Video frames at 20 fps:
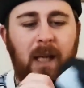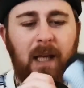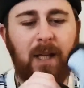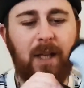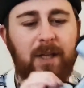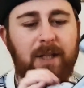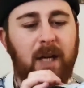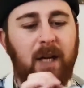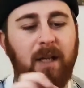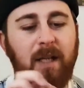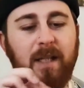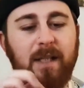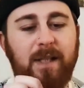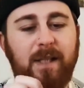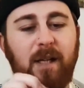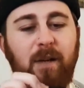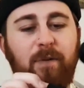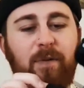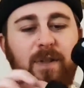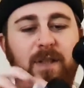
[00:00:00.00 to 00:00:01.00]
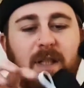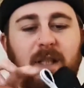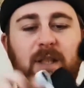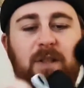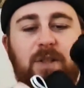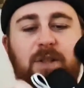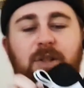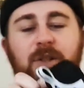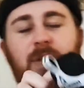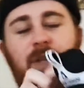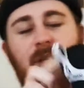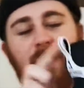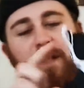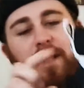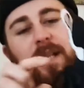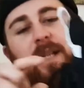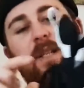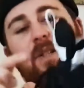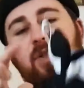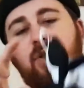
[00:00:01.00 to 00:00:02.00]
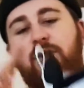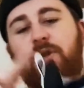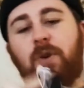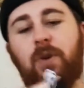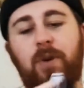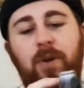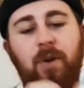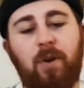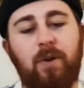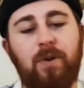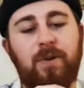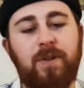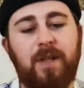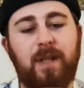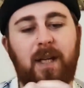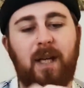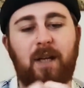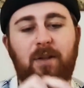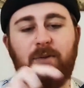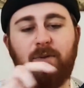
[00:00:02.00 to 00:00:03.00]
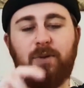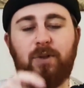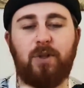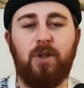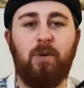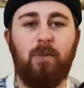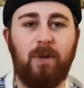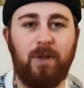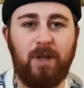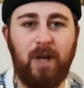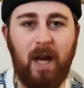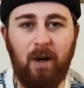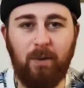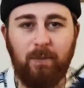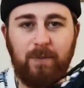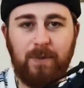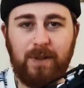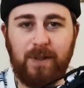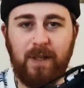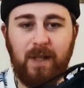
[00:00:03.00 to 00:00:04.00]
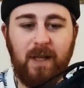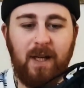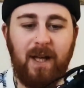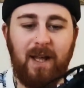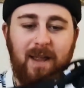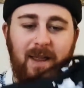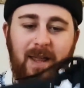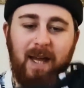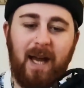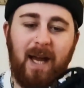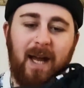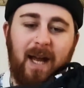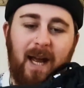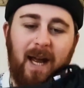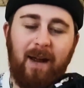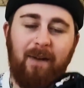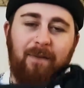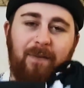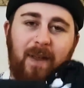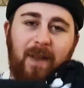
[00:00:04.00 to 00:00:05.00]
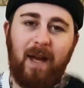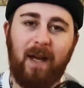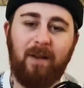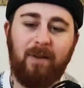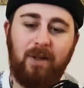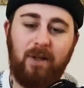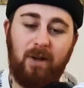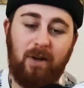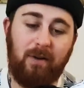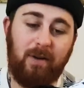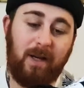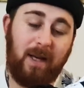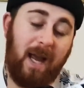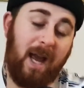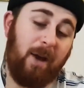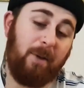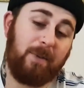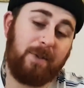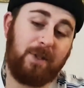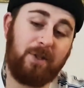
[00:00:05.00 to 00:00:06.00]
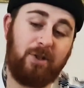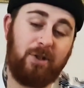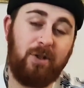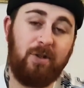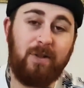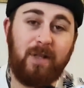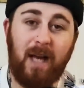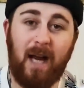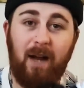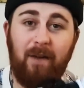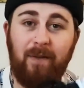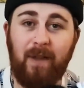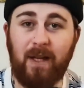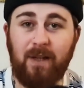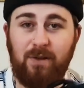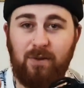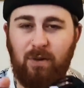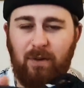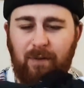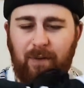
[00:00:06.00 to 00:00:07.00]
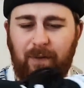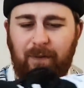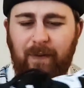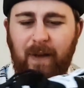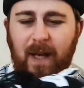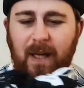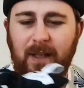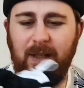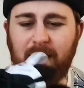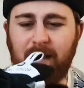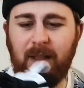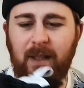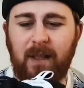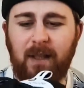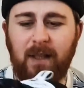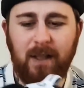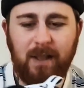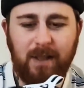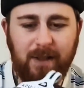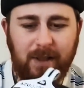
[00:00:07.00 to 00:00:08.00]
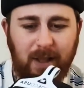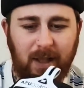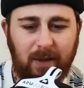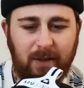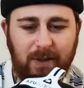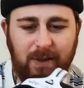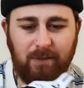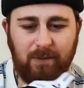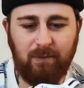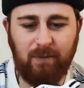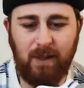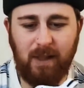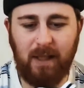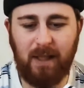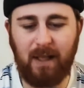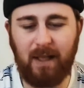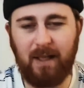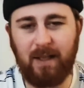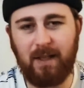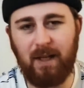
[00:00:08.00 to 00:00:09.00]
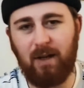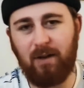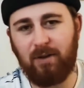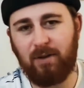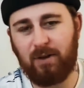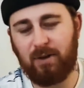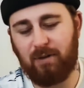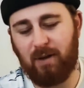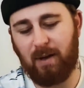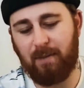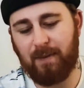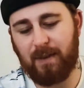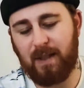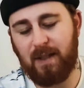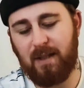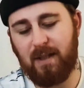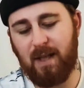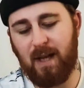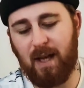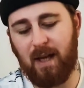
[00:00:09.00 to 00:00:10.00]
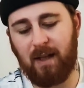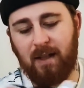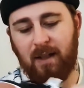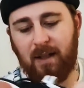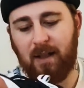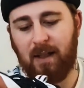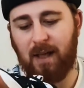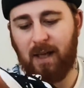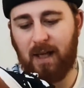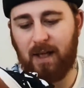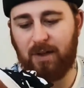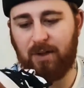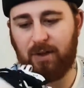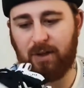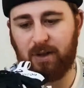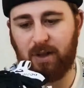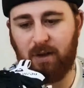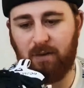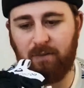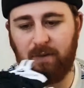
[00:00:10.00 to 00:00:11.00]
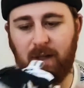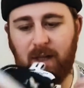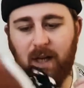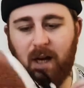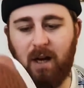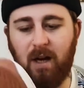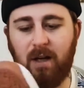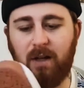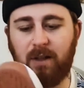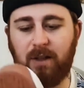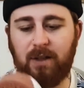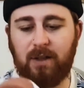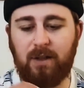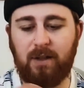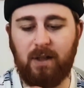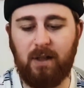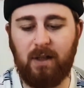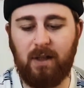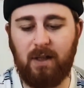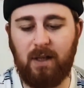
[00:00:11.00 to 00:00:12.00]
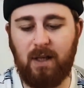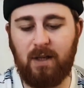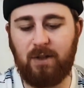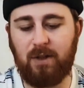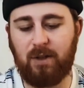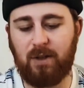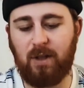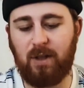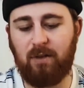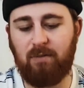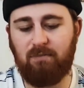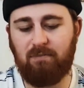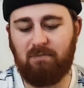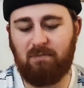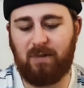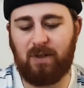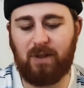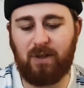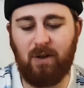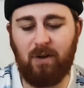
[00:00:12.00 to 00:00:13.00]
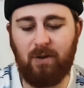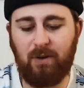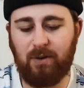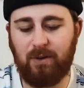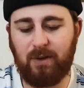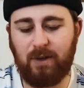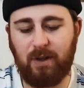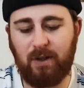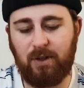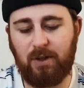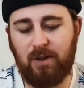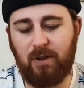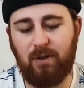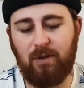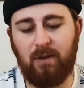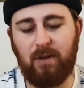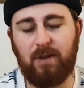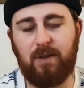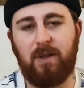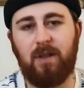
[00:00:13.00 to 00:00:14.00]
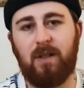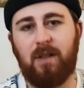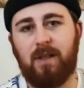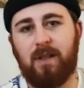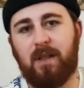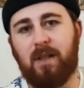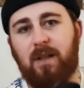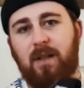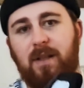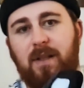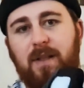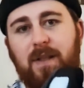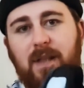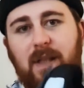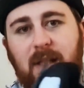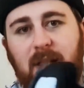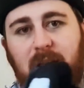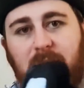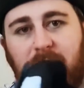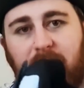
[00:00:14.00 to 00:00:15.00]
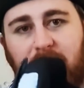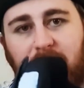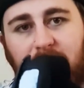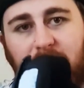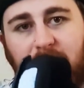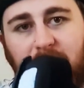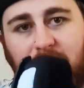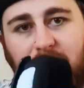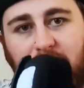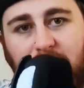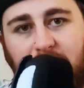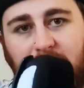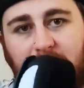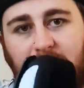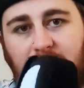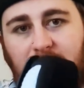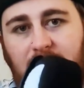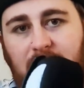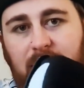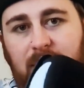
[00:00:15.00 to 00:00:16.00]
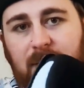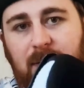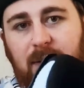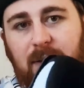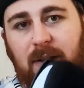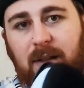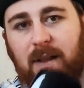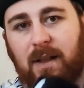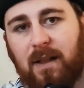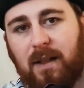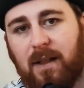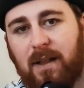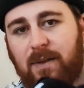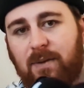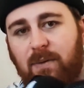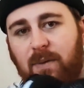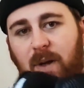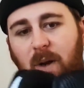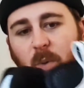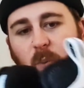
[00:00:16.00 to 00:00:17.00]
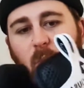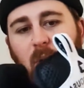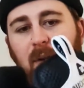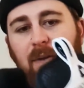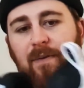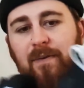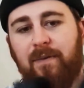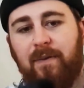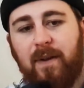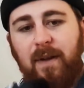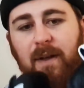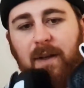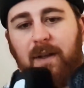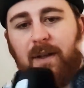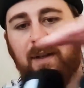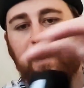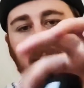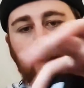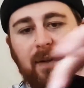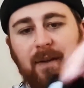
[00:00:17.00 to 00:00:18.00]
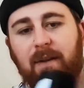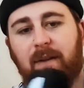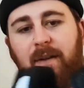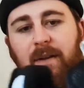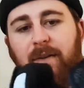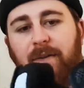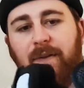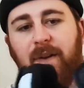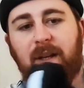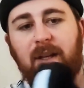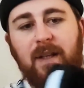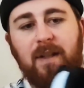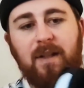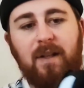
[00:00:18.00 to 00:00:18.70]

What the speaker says: The tongue itself is like, it's like it's joined onto the actual shoe, which helps that have that, you know, it helps the shoe to have that sort of effect. So there isn't really any tongue straps in there. It's just like really hugged, it's just like sewed onto the shoe, as you can just kind of see here. Like, it isn't, it's all like one thing.